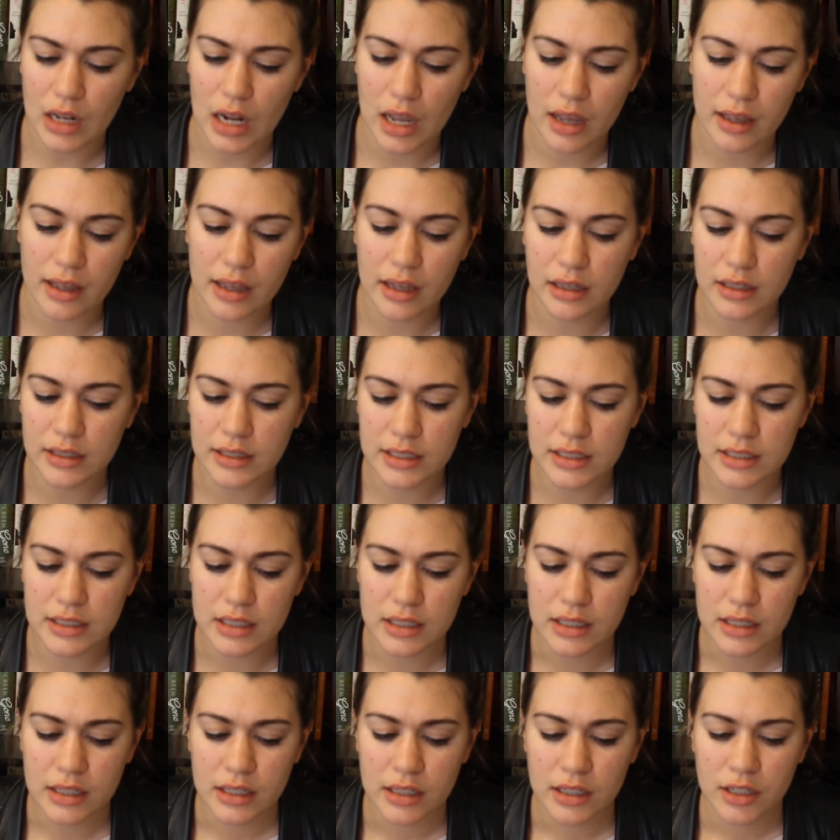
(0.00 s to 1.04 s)
And
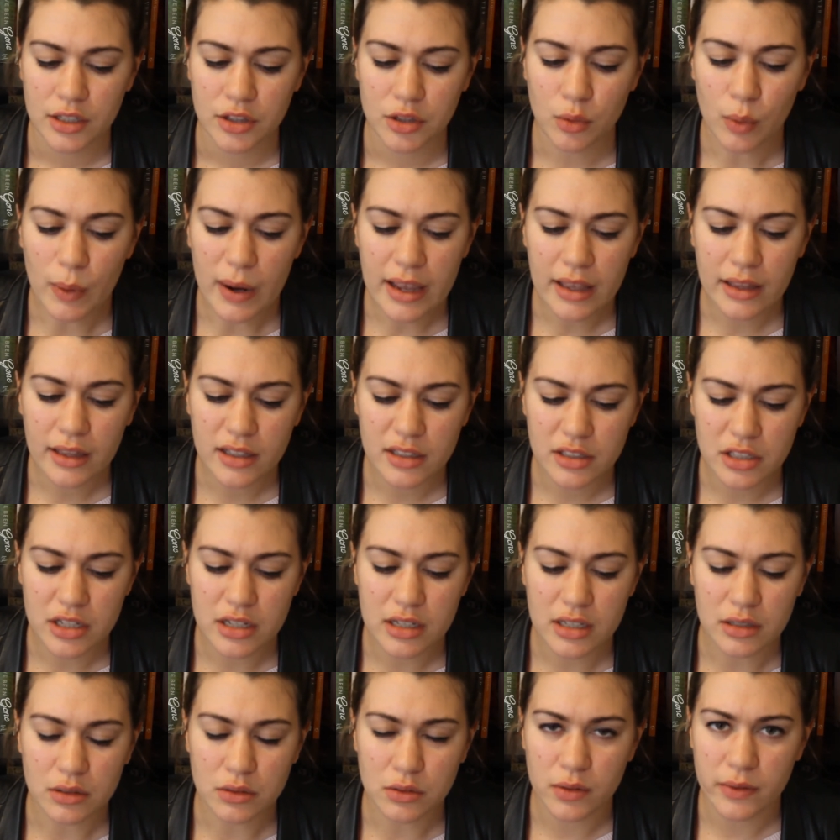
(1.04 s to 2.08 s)
the way that she
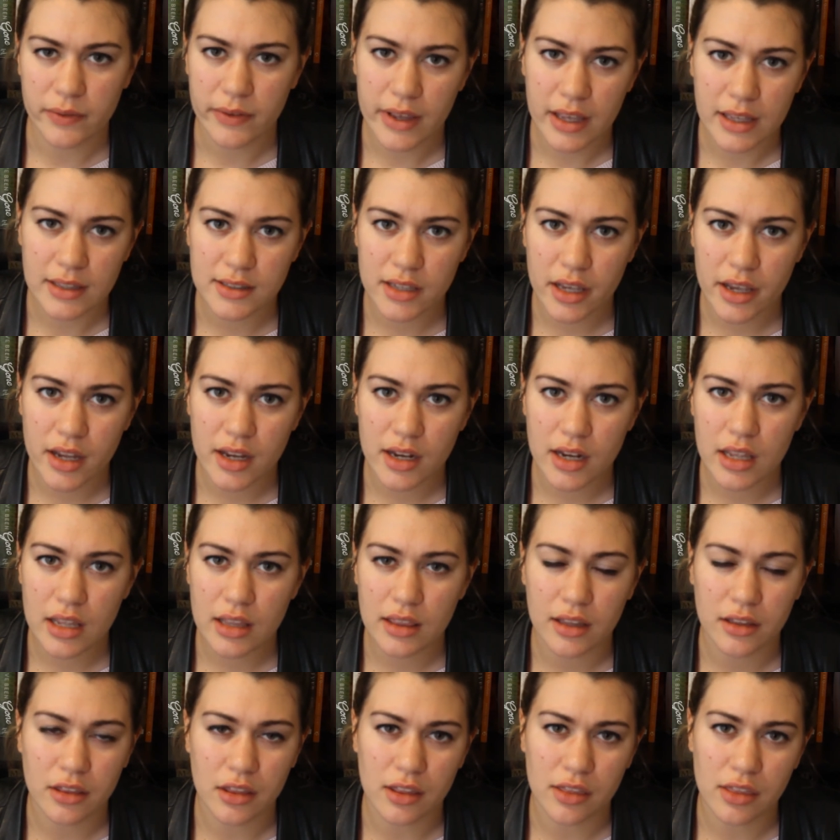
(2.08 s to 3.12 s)
deals with anxiety
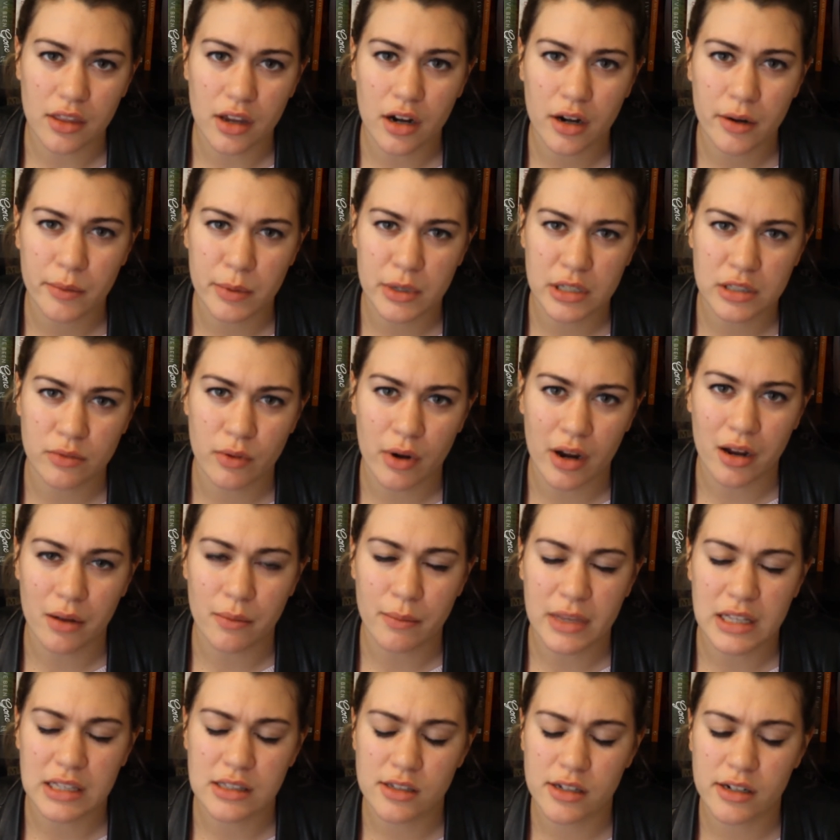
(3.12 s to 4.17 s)
that the therapist
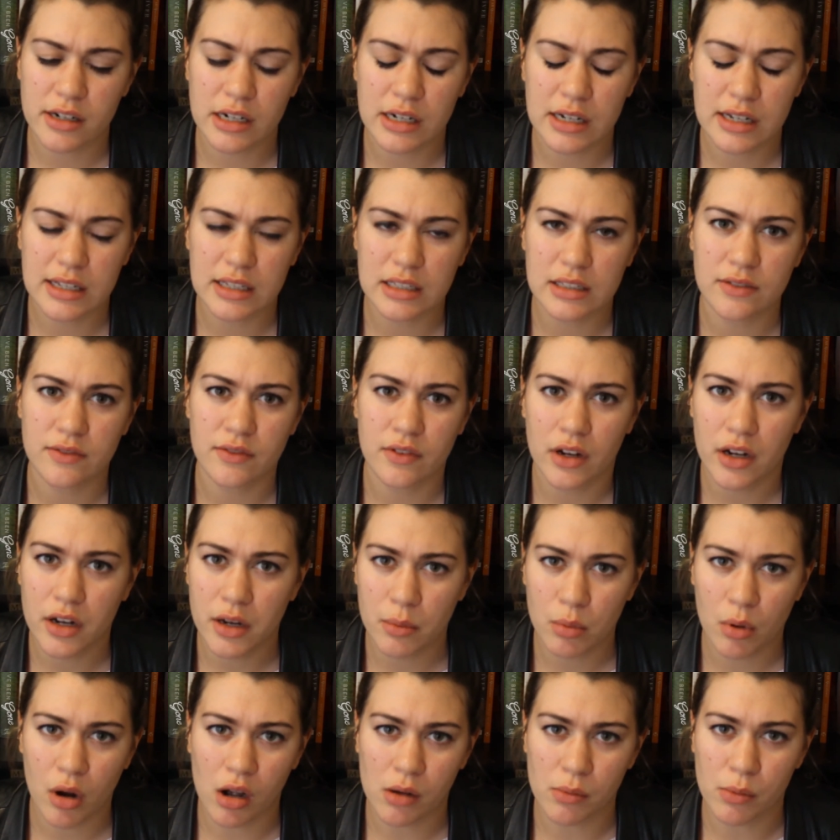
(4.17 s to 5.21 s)
recommends her is very
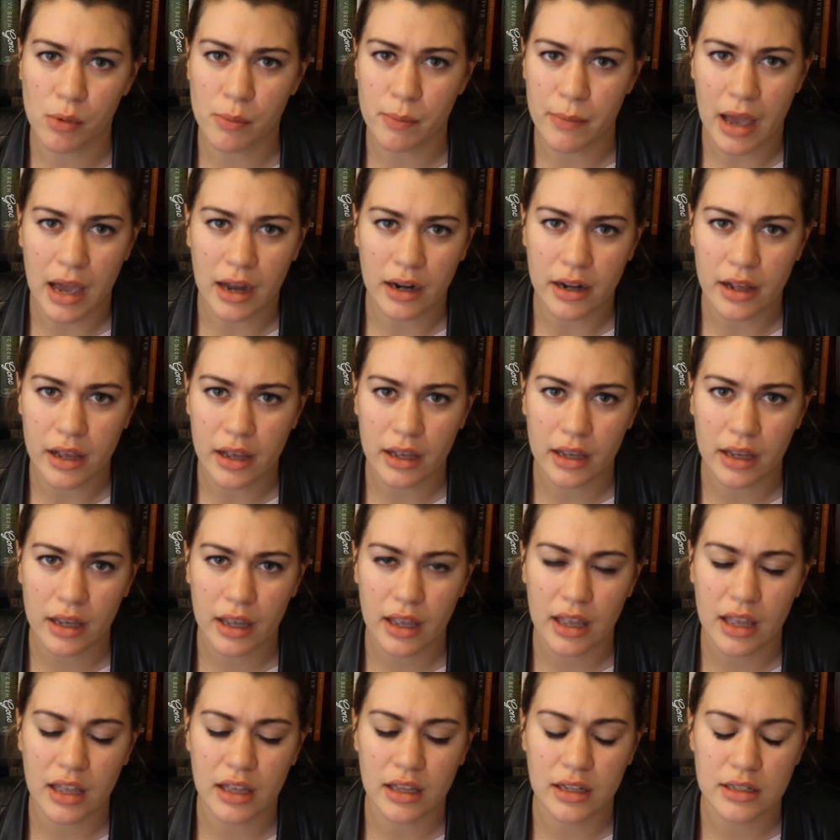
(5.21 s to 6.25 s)
problematic,
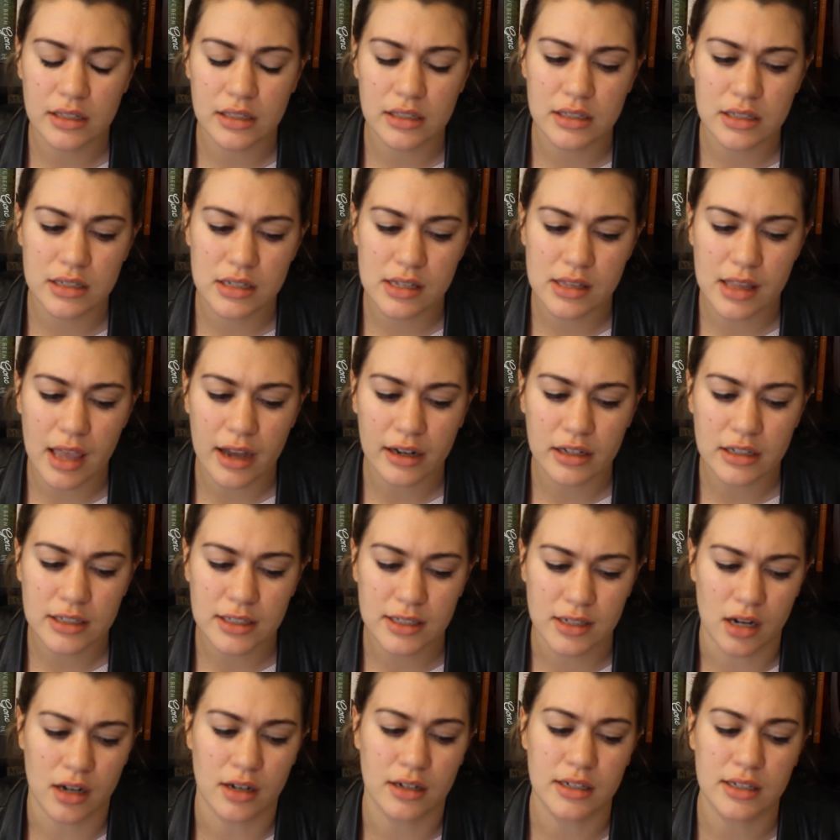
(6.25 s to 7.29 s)
and that
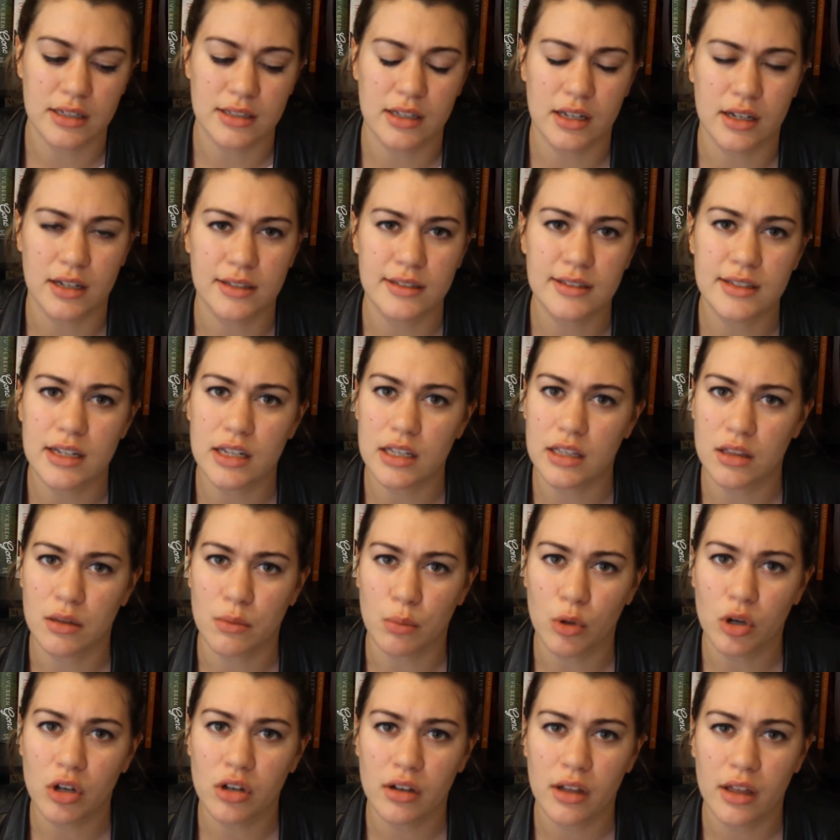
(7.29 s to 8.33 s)
is not discussed in the
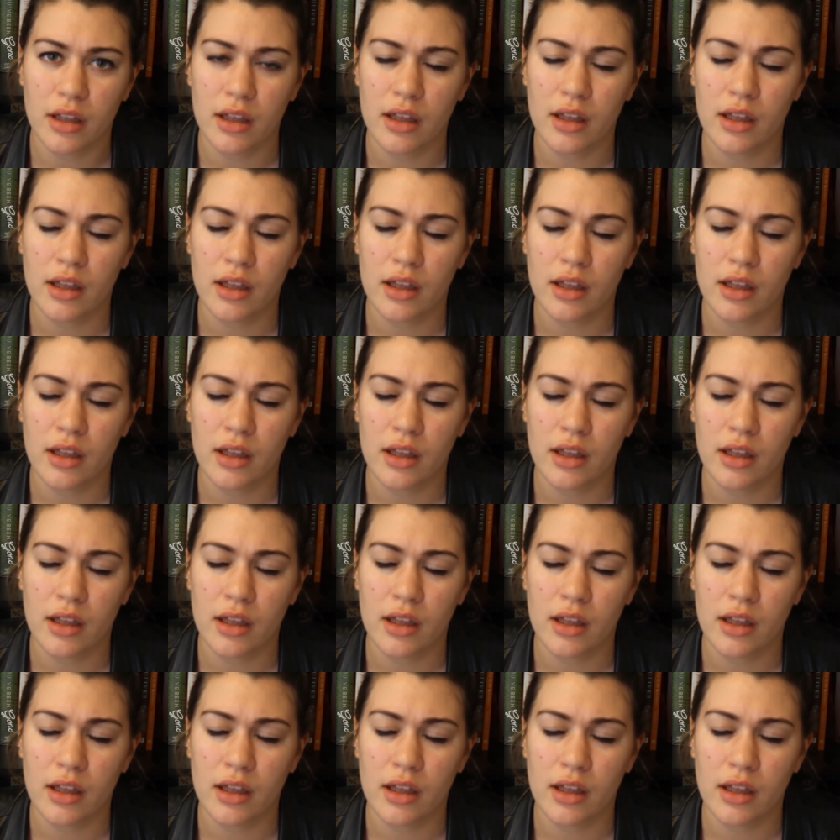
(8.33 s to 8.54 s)
book.